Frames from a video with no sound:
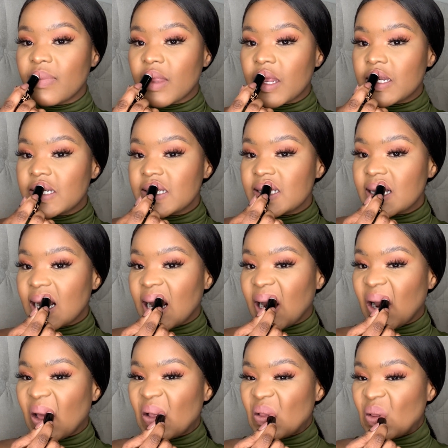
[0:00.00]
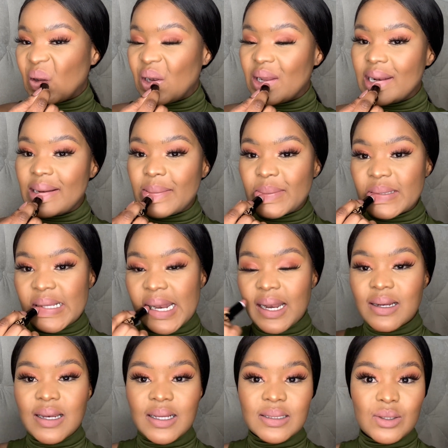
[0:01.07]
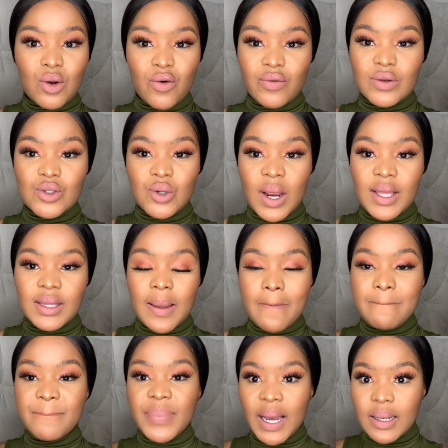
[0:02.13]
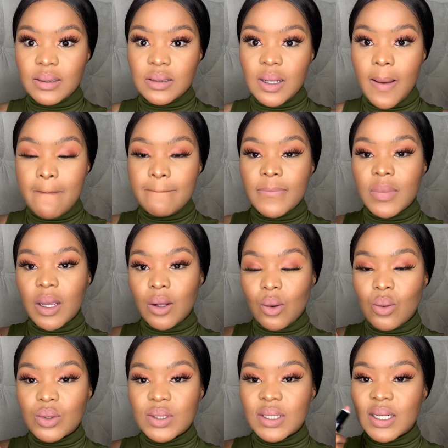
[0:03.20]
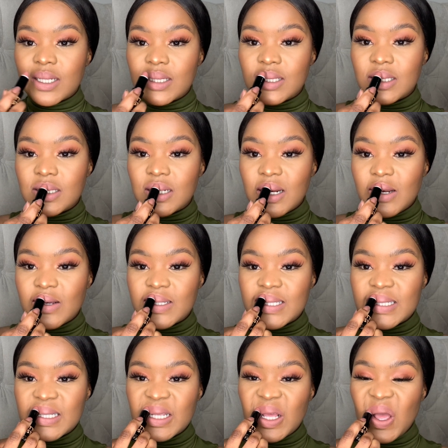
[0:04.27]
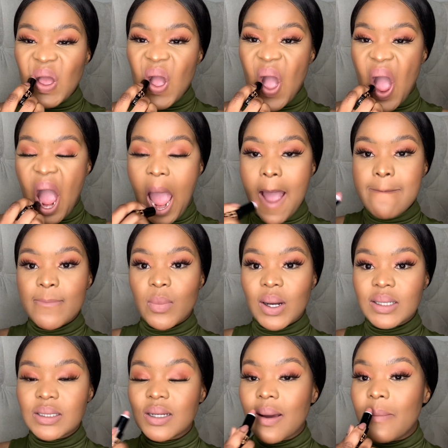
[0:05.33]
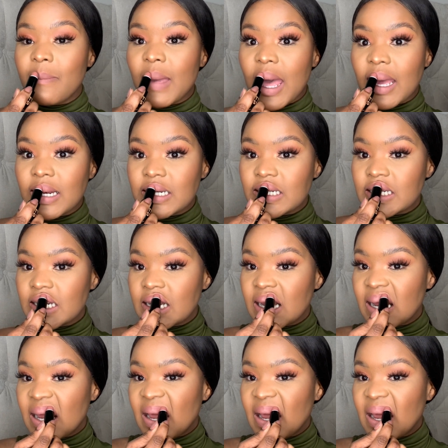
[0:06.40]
It just glides on your lips and it doesn't over dry them, but it also, it still looks what, matte.